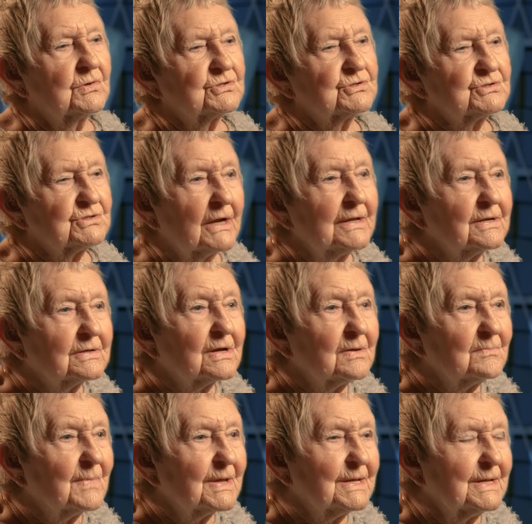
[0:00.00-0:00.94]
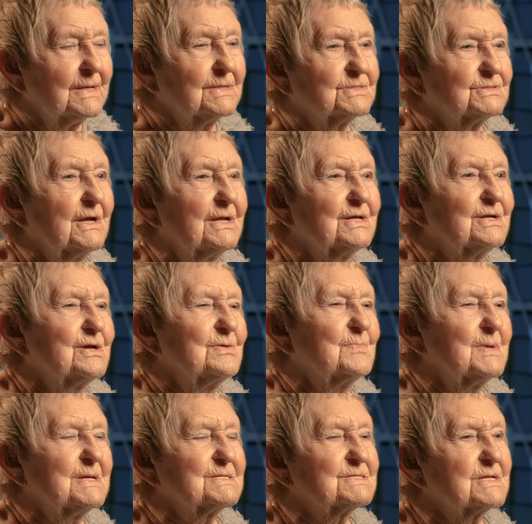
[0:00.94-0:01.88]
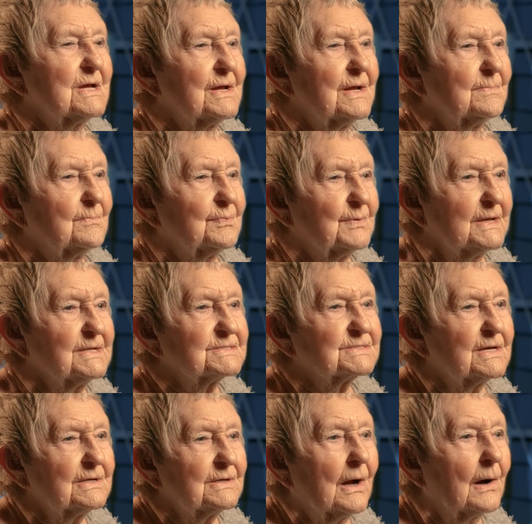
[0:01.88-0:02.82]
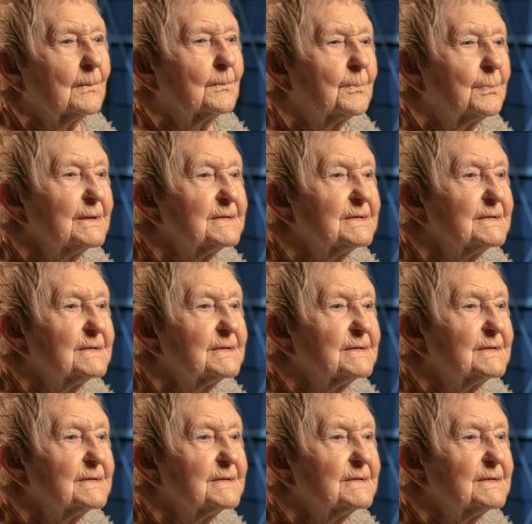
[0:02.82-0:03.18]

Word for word: shaking me, shaking me, saying, Please get up,